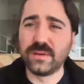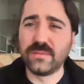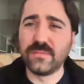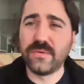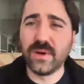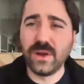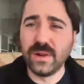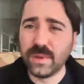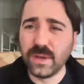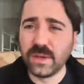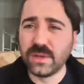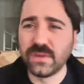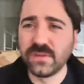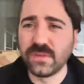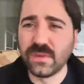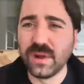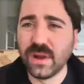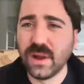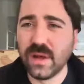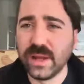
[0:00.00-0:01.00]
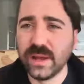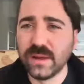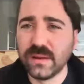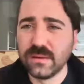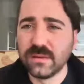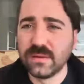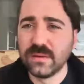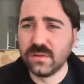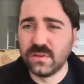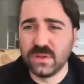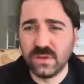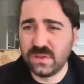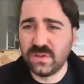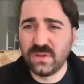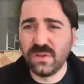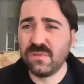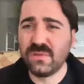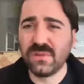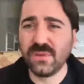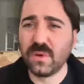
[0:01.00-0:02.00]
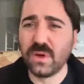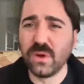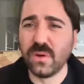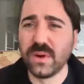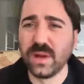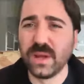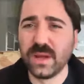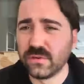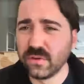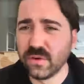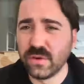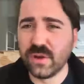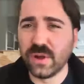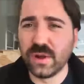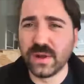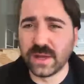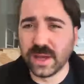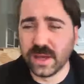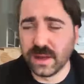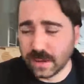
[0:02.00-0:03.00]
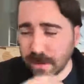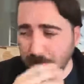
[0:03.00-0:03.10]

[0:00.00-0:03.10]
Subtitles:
find pictures online, do some Googling, throw it all together.